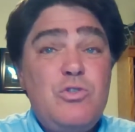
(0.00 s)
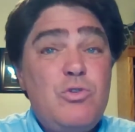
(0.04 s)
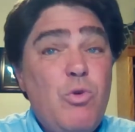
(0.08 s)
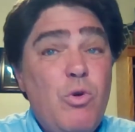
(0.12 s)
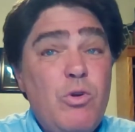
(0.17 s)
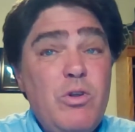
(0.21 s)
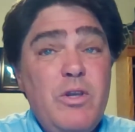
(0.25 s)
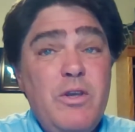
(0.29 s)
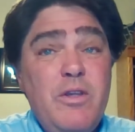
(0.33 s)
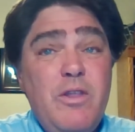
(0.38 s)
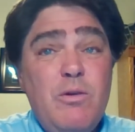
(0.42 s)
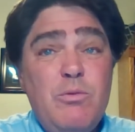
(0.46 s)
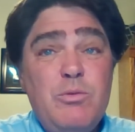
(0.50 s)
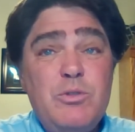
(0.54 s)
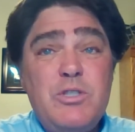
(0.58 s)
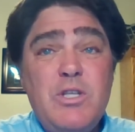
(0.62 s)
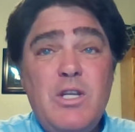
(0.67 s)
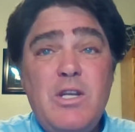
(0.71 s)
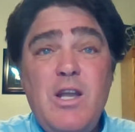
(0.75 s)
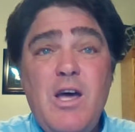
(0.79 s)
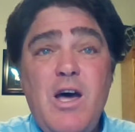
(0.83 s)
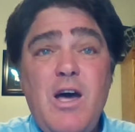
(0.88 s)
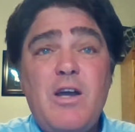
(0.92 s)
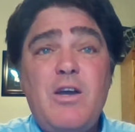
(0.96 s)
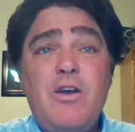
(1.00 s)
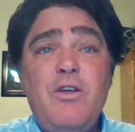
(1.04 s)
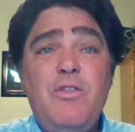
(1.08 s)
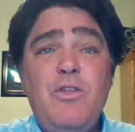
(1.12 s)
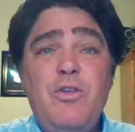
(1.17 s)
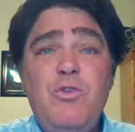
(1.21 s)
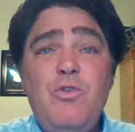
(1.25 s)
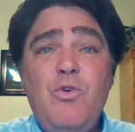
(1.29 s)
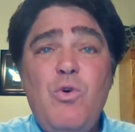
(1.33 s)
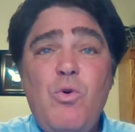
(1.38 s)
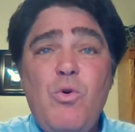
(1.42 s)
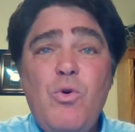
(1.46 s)
Shortly there was a knock on
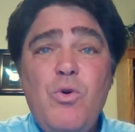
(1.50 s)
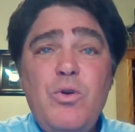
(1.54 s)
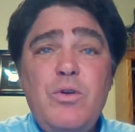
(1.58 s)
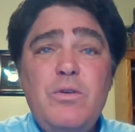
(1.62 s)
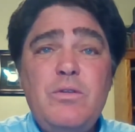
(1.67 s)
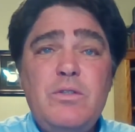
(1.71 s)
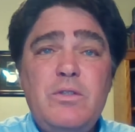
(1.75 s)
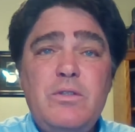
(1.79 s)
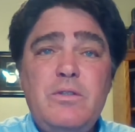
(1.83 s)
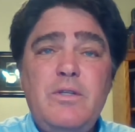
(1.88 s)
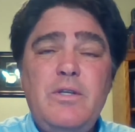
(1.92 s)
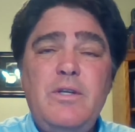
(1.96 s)
the door,